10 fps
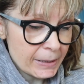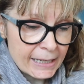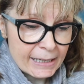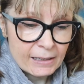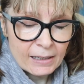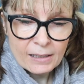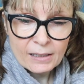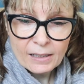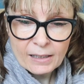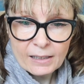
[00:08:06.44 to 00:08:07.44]
to be
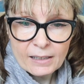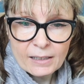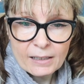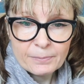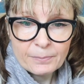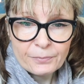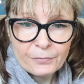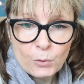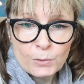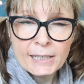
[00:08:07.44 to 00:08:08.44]

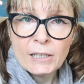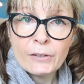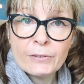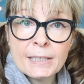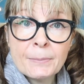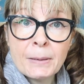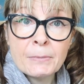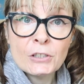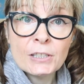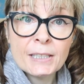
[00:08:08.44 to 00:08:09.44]
forwarding over some
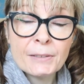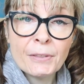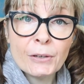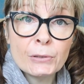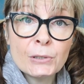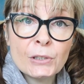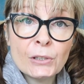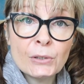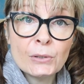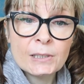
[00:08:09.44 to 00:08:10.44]
images of those two.